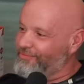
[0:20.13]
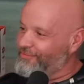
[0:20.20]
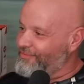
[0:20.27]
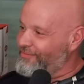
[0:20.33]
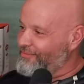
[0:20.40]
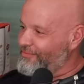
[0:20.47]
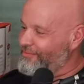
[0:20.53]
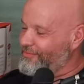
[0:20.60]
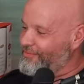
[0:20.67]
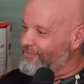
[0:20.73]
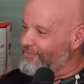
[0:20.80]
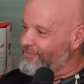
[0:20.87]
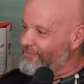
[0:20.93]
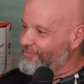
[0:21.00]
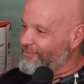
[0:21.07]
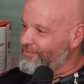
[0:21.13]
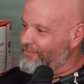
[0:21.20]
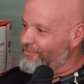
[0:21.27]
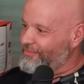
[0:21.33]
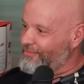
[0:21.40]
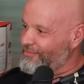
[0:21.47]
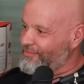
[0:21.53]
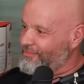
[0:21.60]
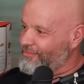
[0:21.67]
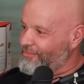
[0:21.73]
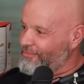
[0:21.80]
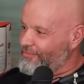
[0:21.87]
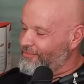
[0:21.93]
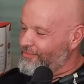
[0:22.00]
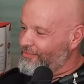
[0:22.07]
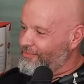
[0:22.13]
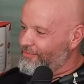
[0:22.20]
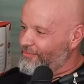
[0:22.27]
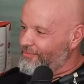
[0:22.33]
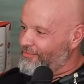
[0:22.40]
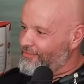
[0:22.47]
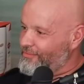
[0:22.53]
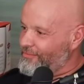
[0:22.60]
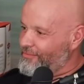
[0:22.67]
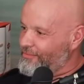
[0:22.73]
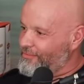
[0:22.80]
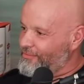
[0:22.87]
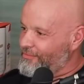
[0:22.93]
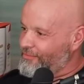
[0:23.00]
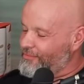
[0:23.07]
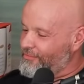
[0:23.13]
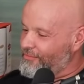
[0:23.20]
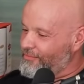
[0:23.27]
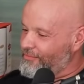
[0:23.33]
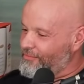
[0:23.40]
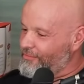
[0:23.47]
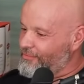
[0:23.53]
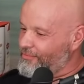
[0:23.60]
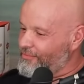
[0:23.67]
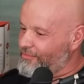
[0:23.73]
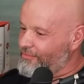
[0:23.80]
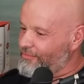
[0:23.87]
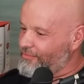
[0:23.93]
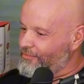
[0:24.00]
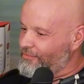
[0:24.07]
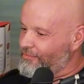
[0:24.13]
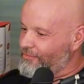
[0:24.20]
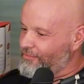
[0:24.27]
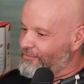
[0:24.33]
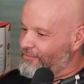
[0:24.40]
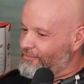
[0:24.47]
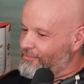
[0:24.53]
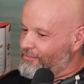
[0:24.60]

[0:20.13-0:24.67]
No words are spoken by the person on screen.